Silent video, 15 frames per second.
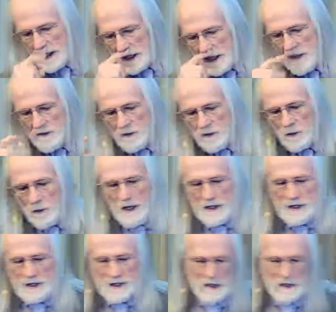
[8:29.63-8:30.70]
if we
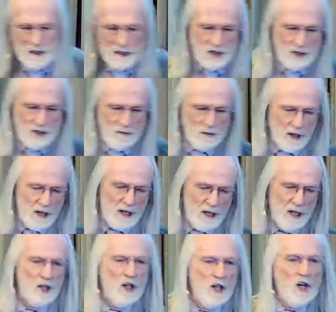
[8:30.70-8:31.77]

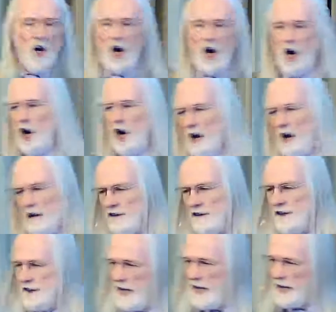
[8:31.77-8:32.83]
accumulated all of the
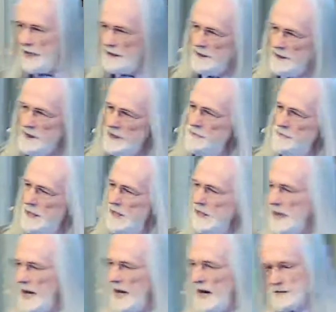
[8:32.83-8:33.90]
data that's being
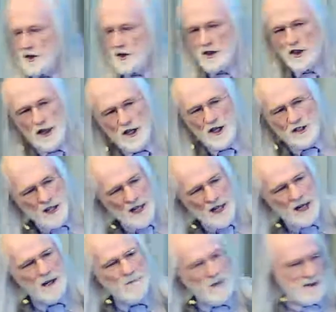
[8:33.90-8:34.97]
captured on a
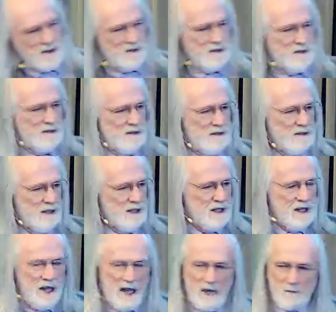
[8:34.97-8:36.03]
daily basis
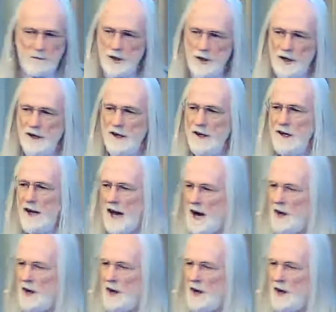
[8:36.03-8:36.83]
and printed it out